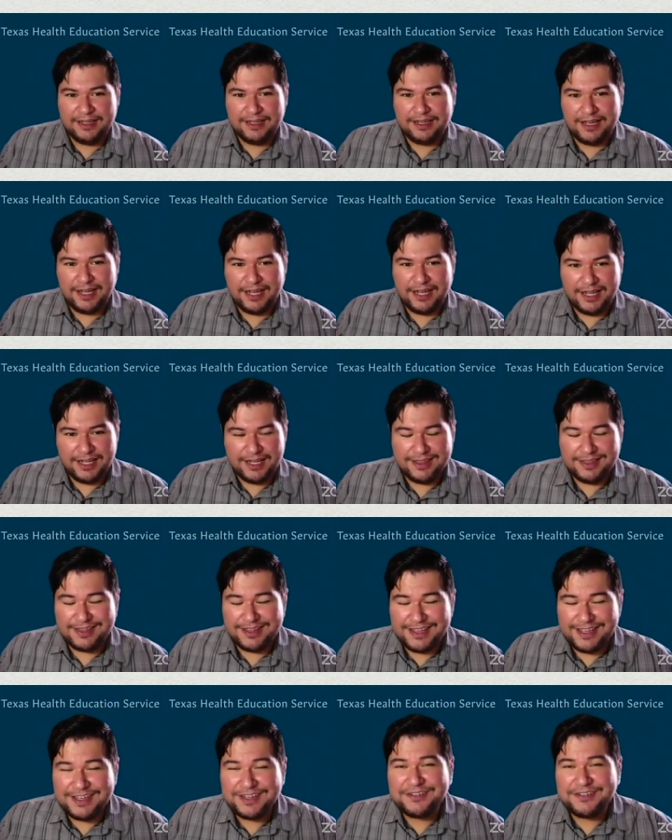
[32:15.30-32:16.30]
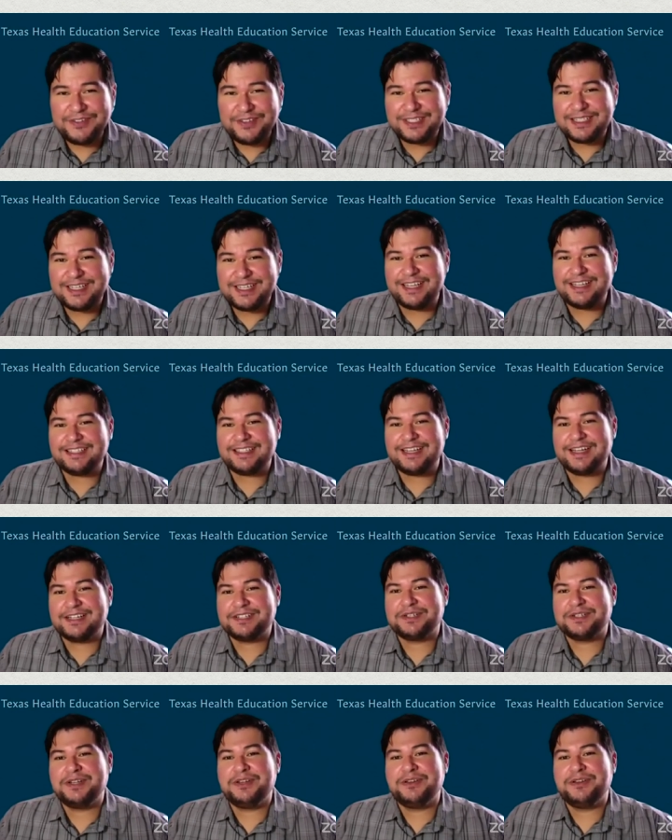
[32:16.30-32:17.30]
Uh, the interview day is
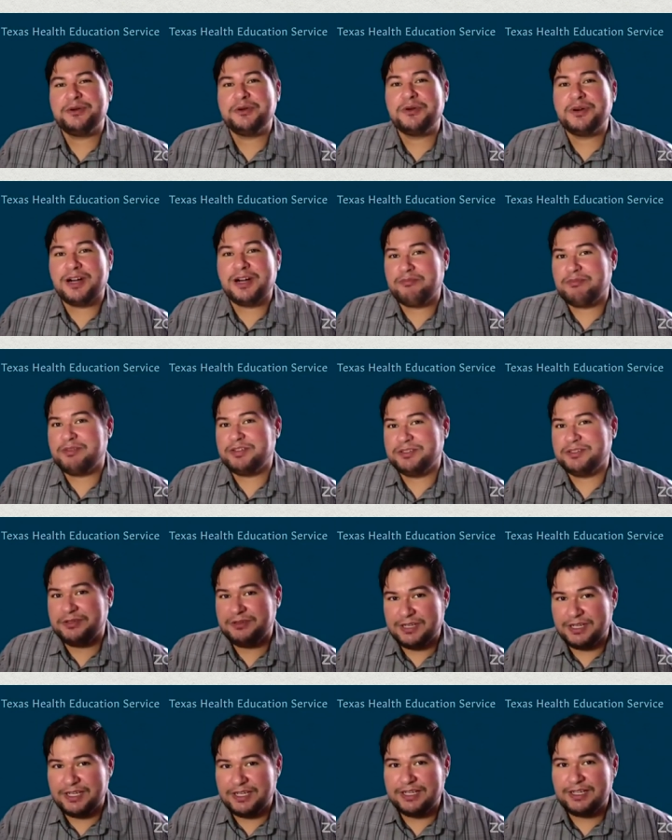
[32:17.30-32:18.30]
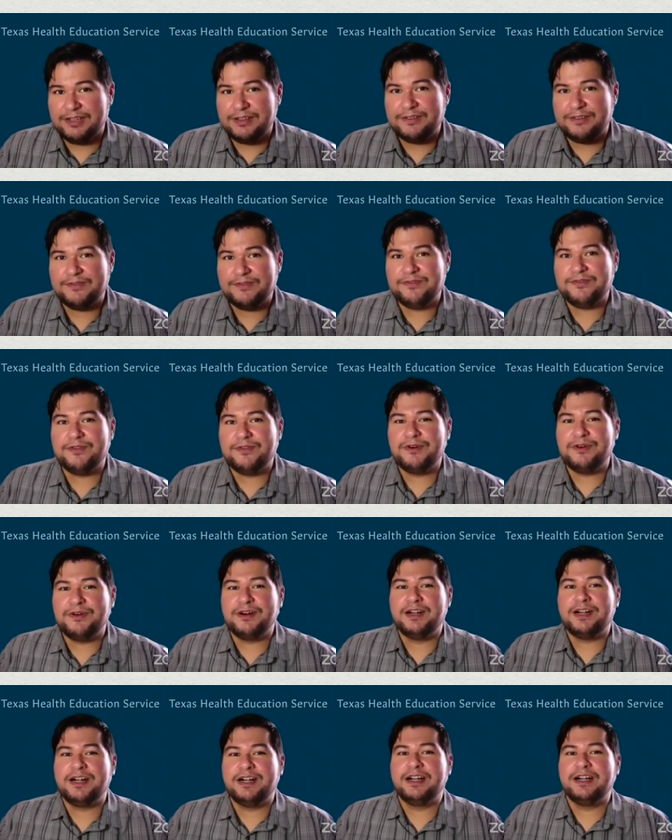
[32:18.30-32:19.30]
actually your opportunity
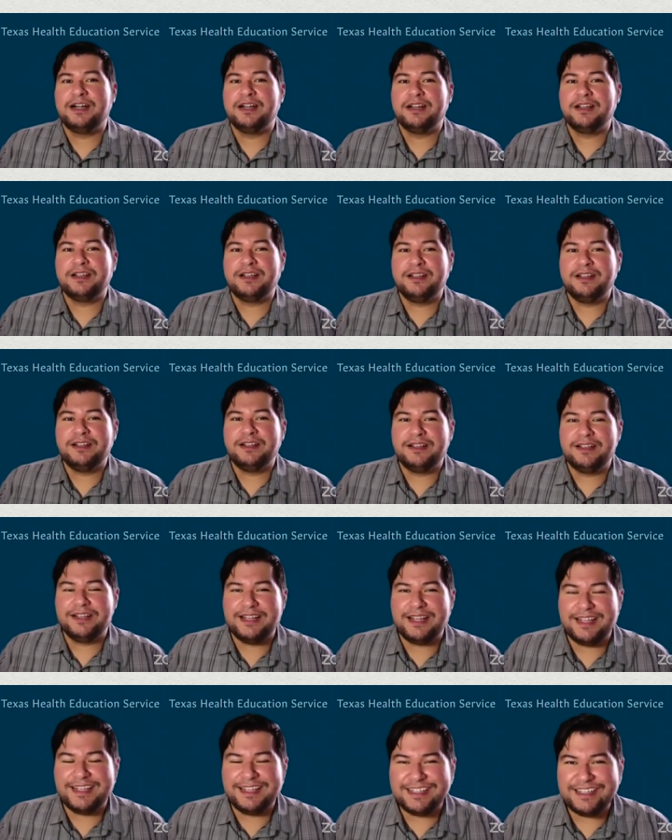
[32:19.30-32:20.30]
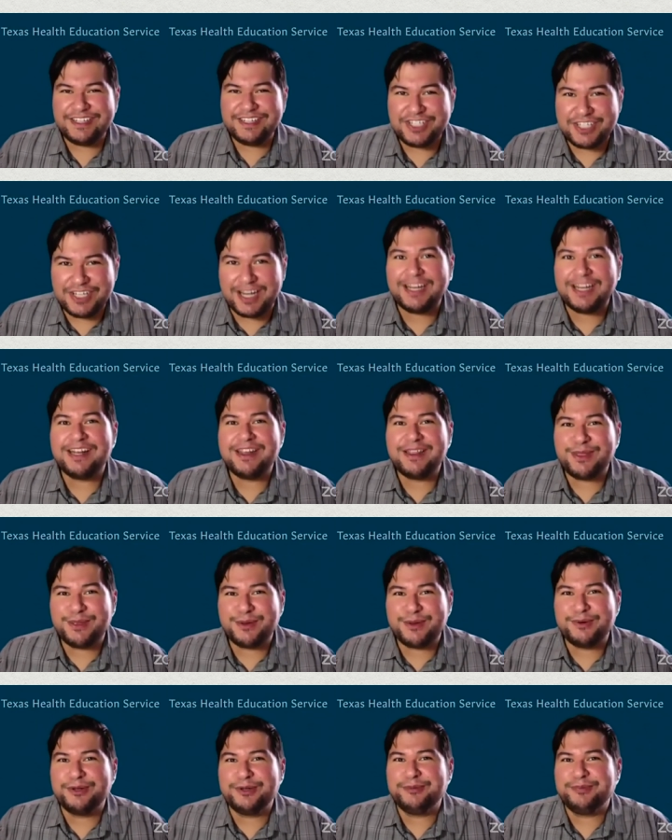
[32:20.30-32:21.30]
for shining
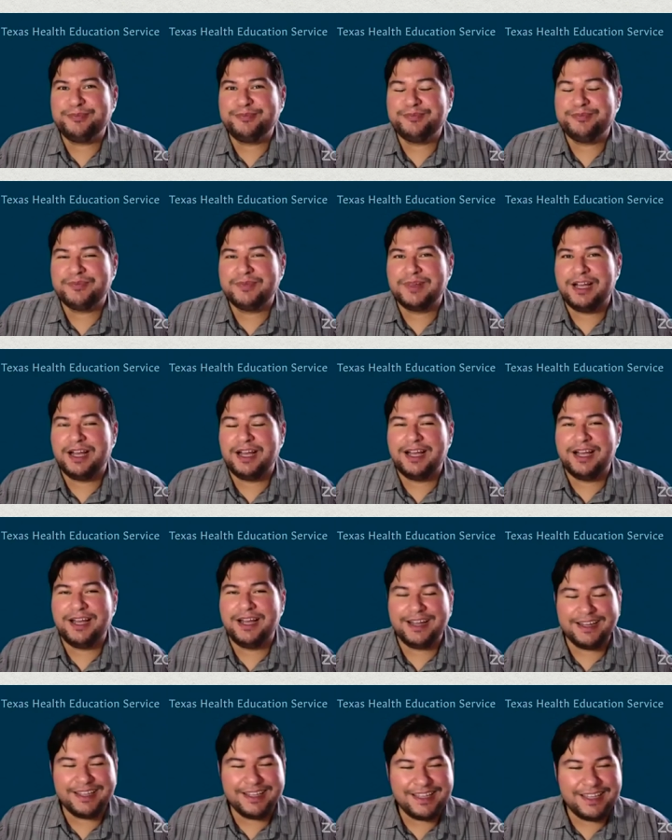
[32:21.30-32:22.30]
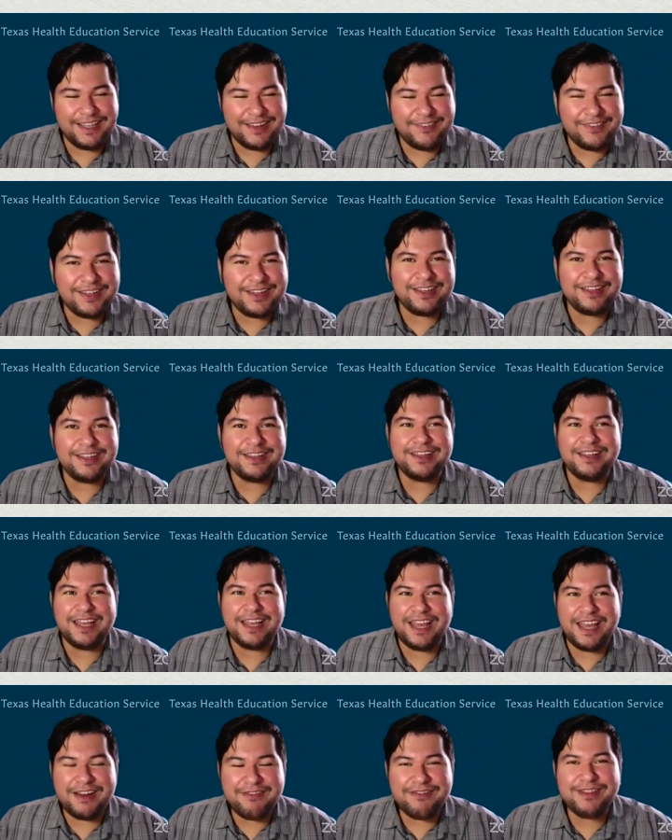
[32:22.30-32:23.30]
through, uh, giving
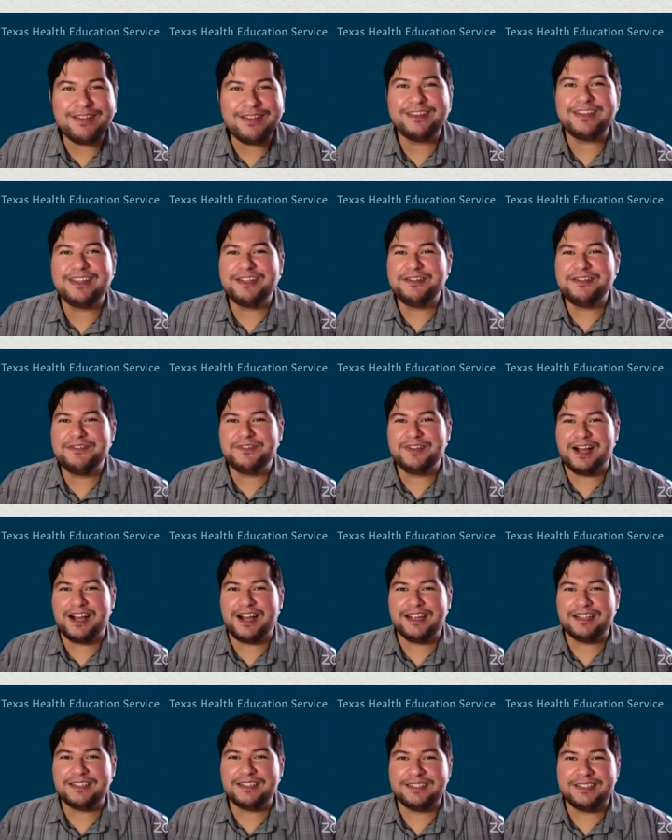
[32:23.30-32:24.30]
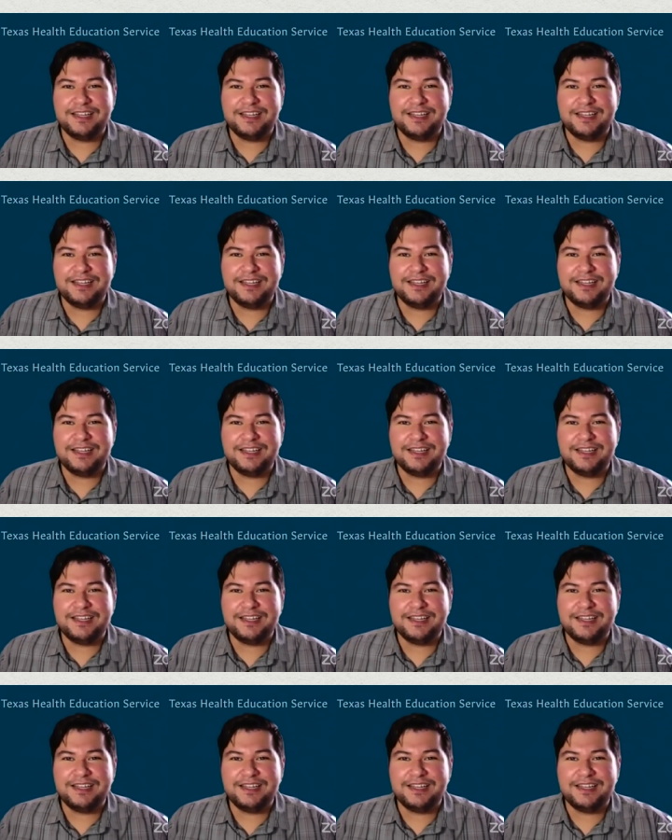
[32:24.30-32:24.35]
everything that you've got.